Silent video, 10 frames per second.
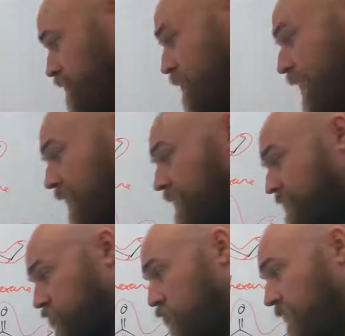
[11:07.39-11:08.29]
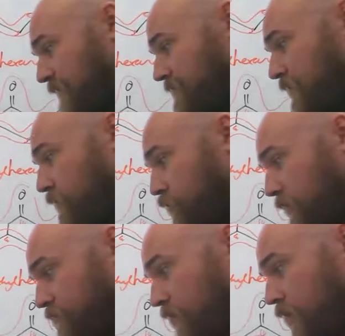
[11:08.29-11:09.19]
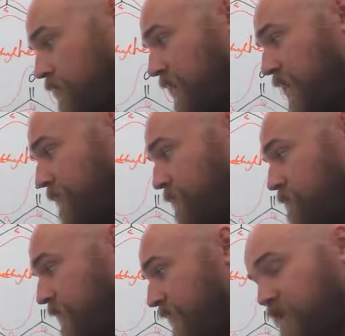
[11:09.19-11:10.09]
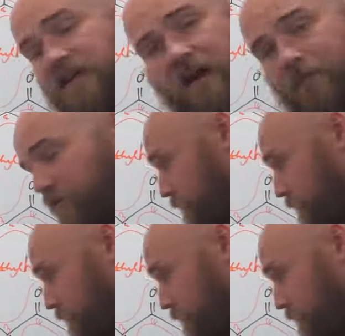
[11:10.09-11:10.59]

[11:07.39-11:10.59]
So are there 2 ethyl groups on carbon 3 and carbon